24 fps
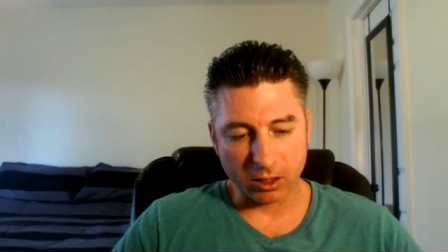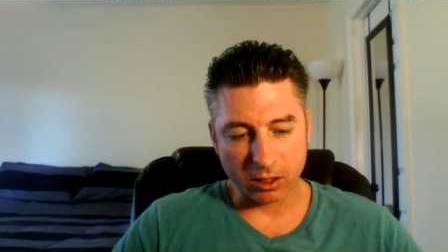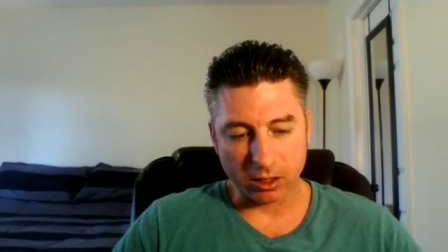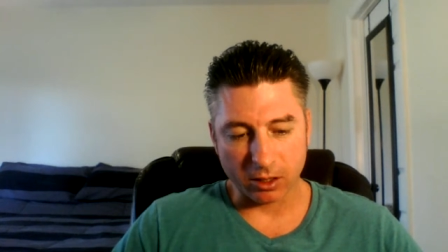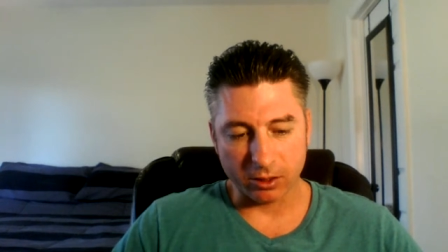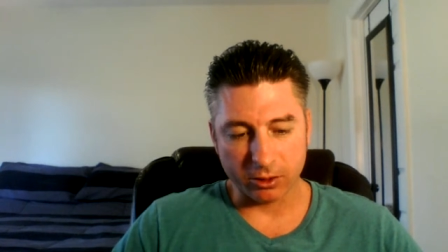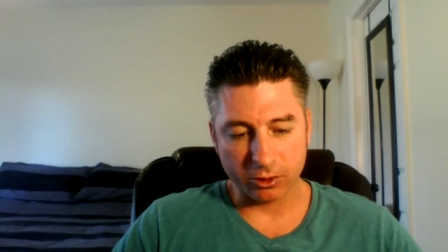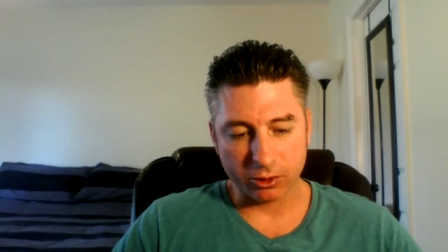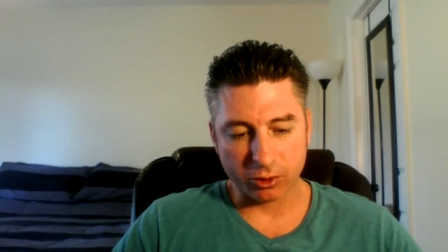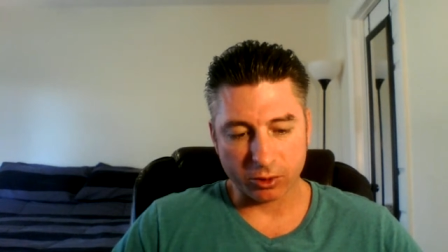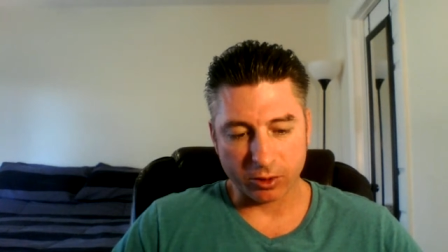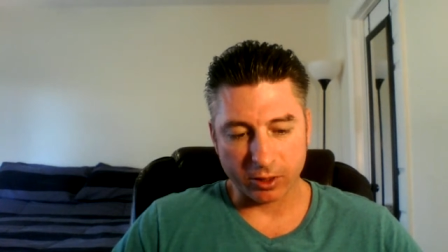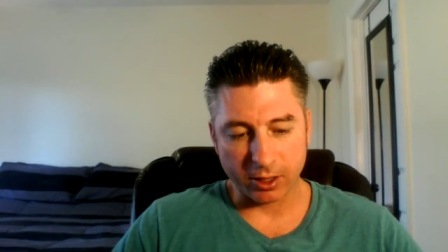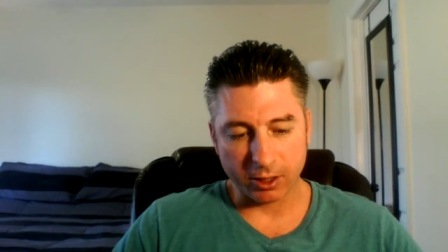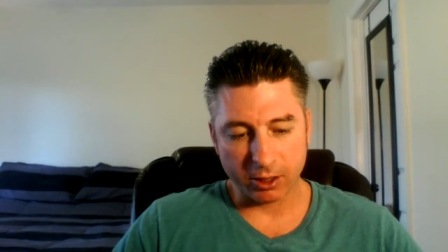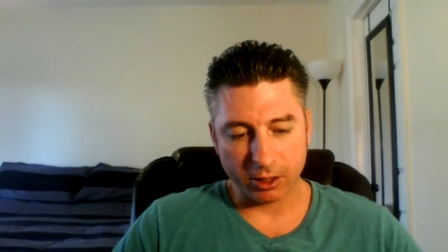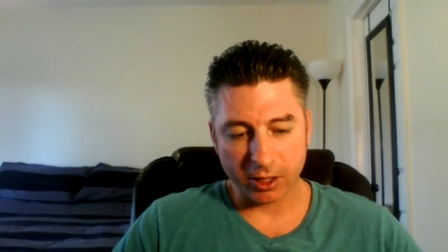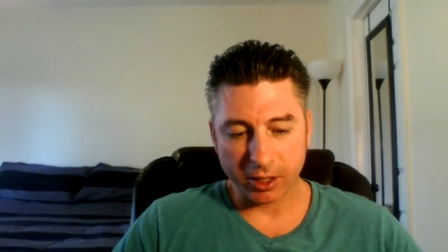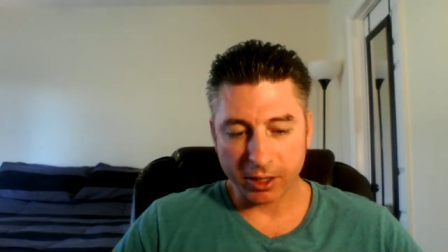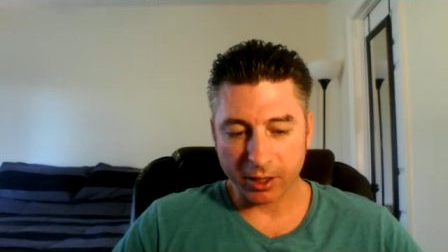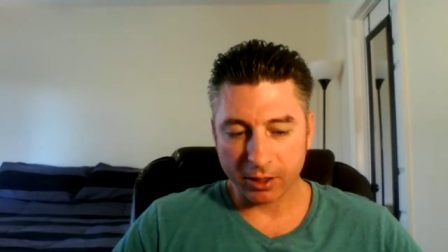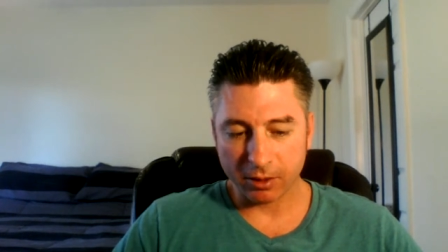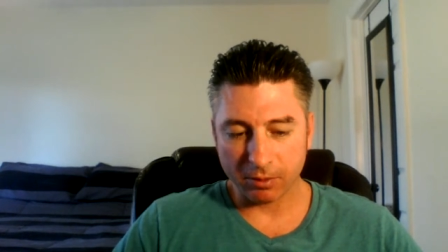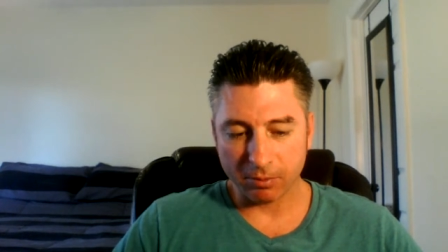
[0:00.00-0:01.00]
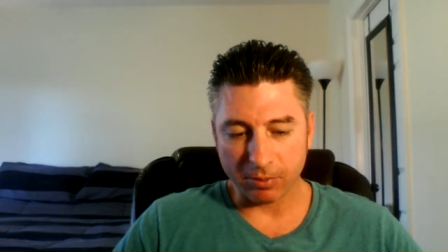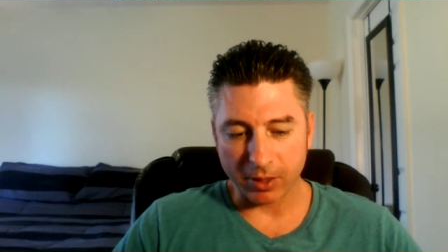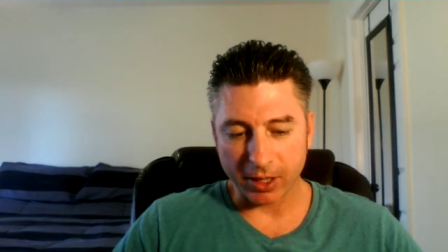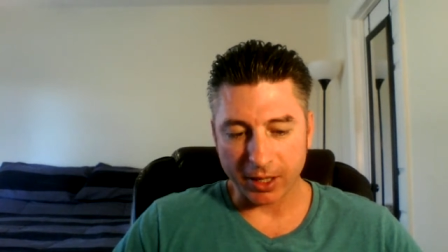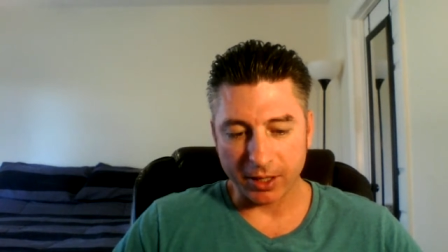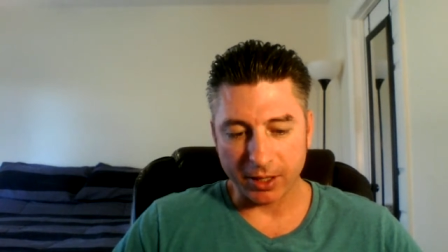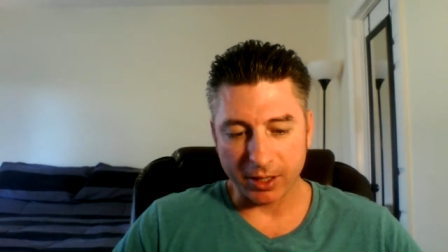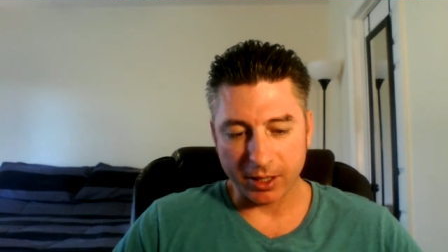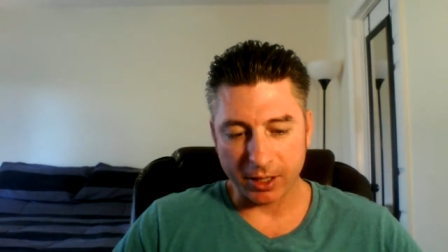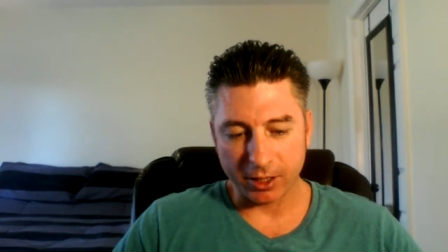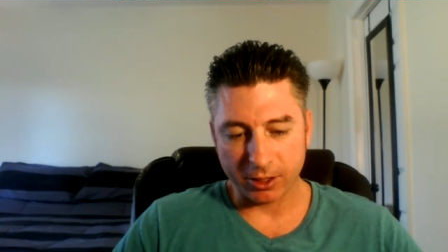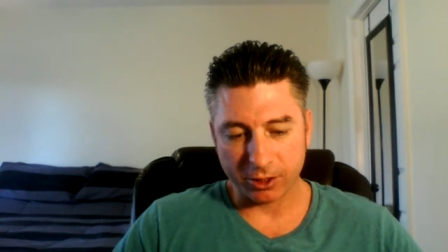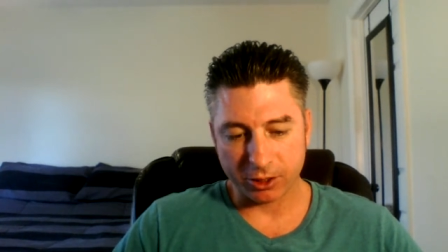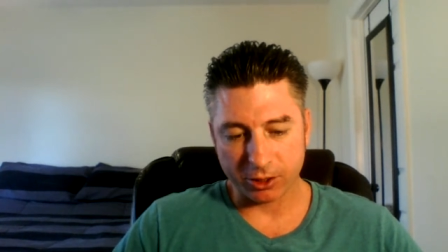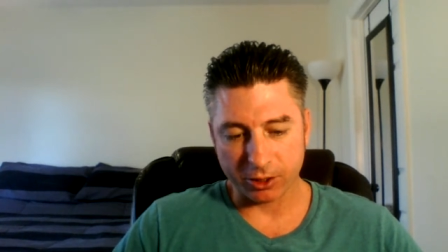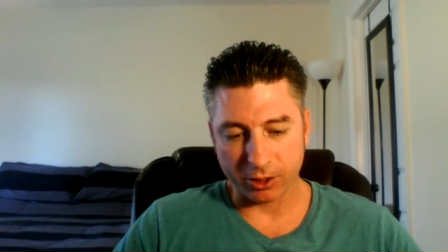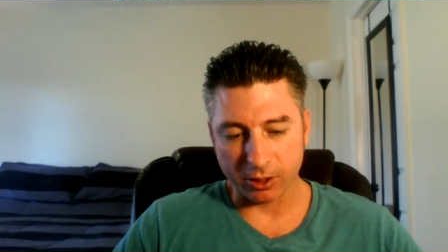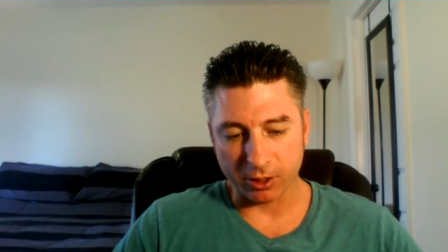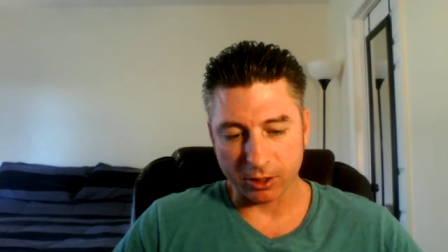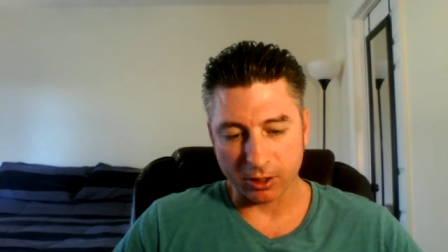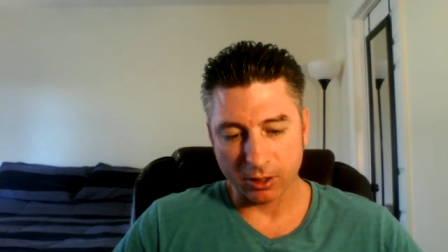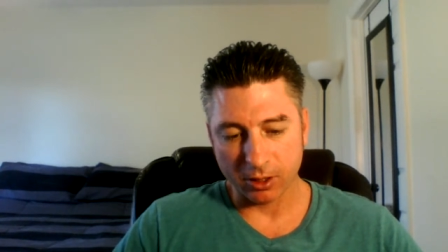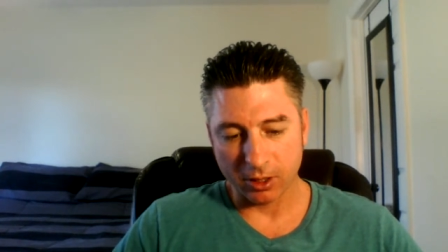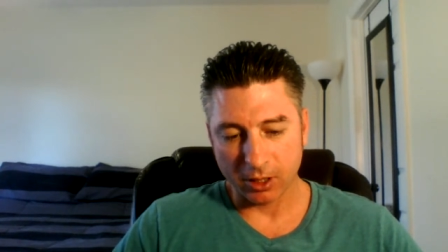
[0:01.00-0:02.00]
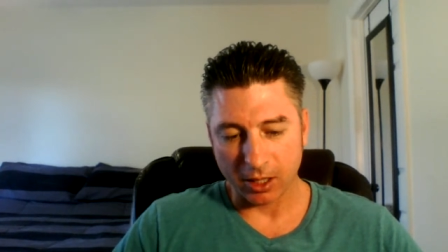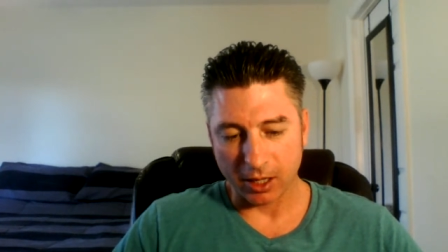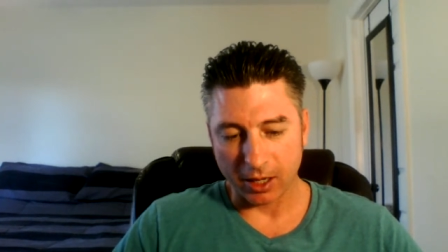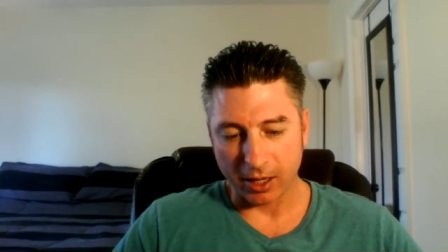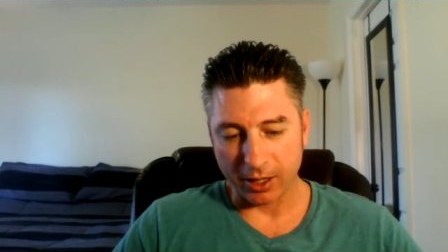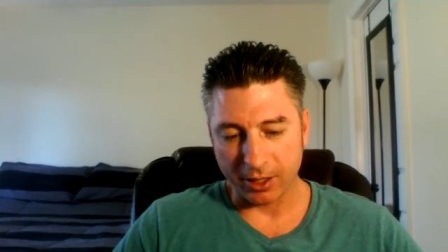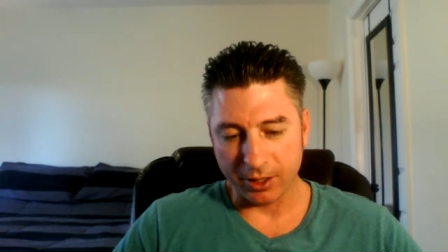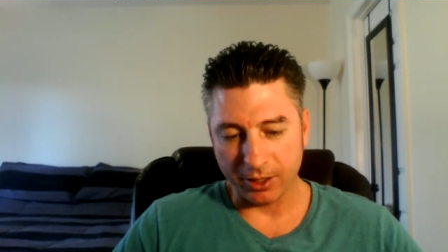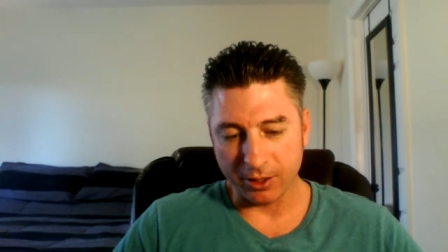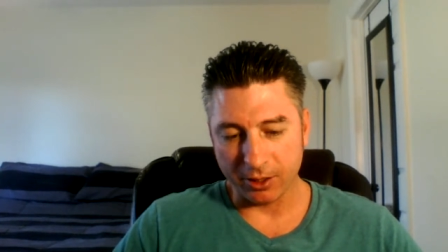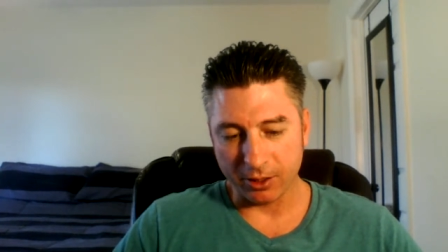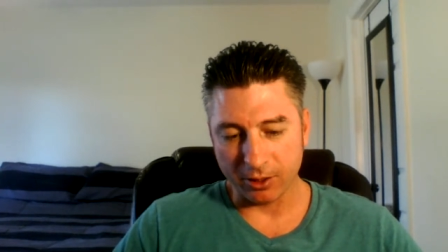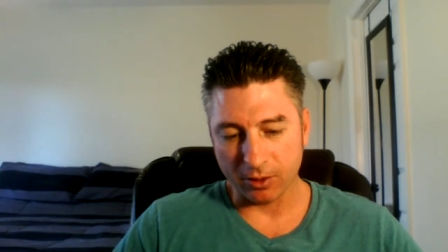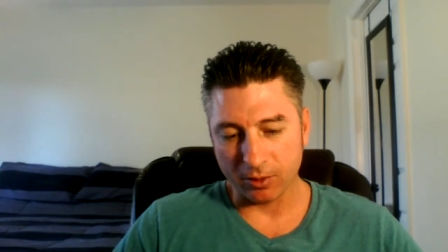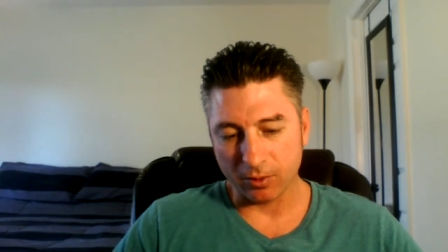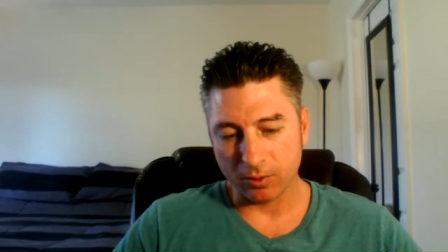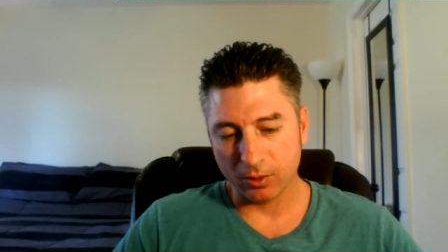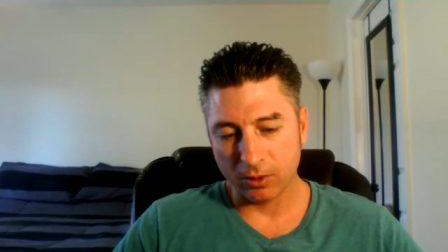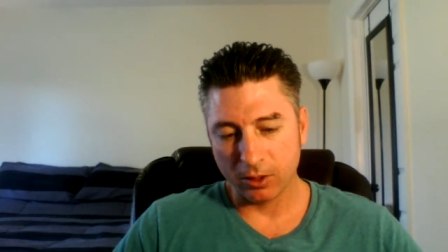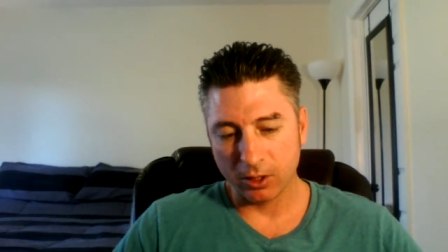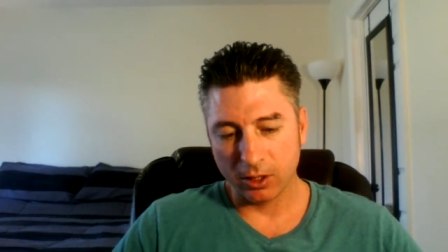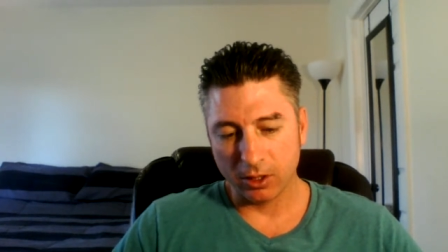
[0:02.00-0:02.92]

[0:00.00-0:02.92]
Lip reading: contrarian by nature, I know.